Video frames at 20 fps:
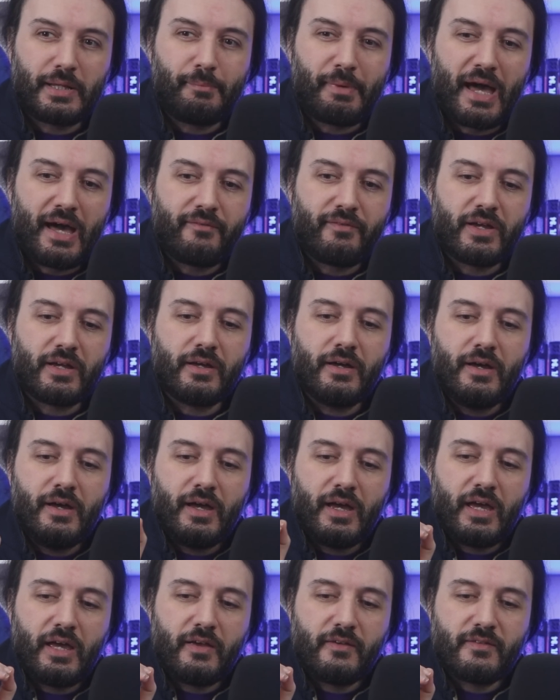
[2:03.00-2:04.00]
I'm having
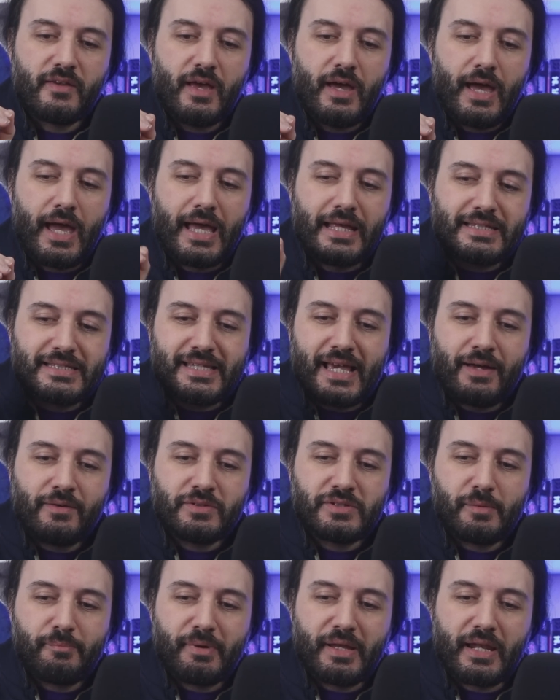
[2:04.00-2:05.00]
is it
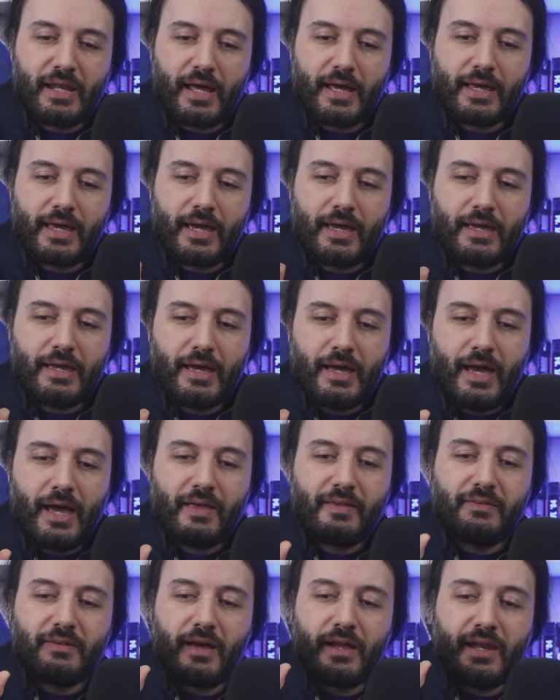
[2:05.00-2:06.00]
sounds a bit like a,
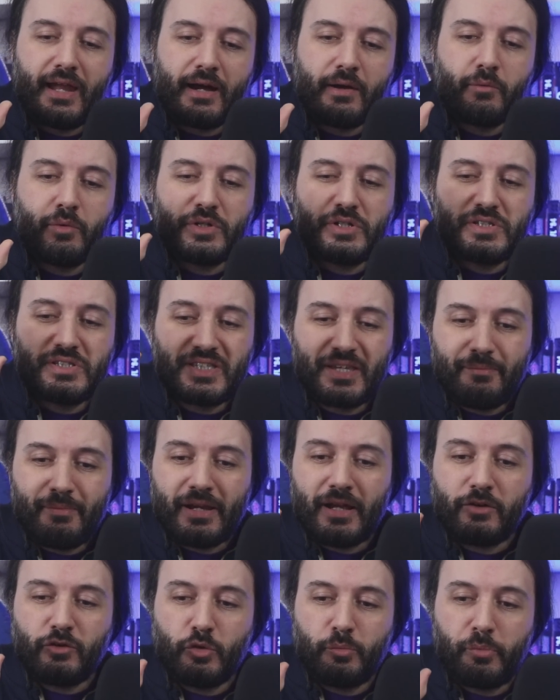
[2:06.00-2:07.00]
a language
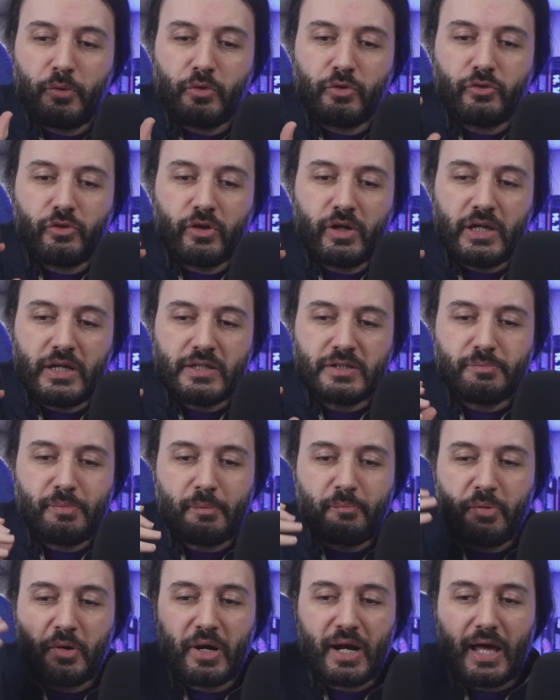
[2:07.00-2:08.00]
similar to Portuguese,
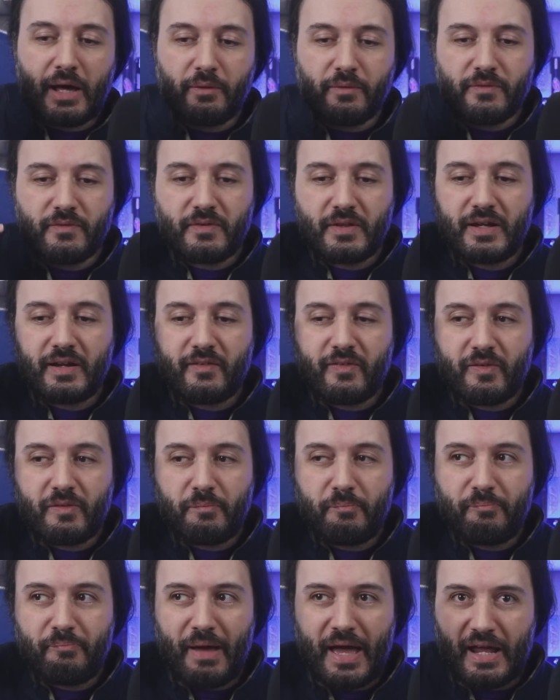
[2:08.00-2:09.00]
but pronounced in a
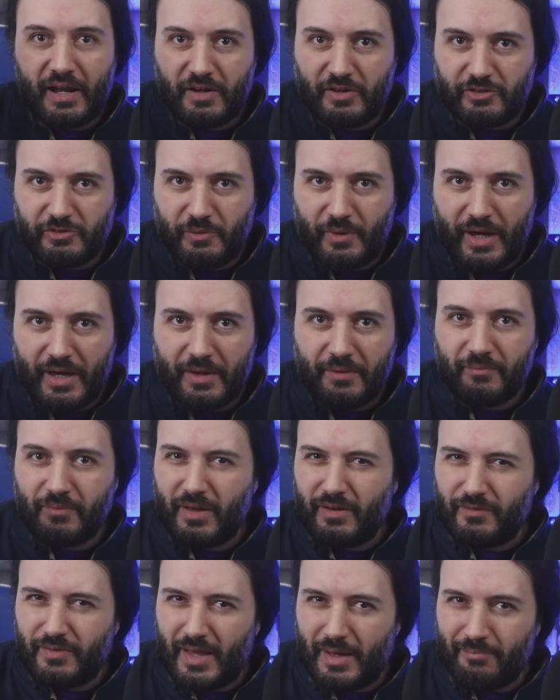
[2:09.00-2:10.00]
Spanish way,
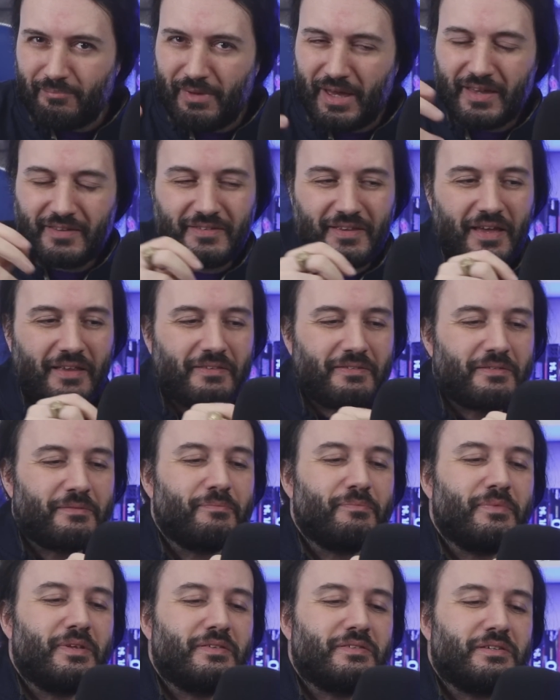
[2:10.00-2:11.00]
if that makes sense.
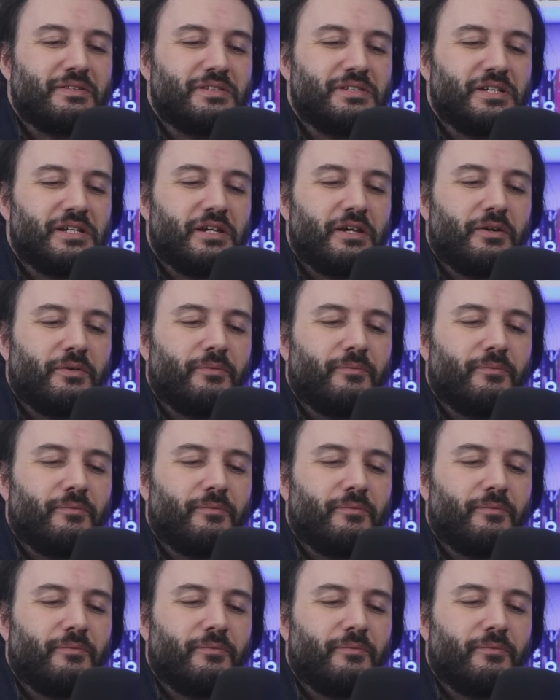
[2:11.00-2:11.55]
Let's continue.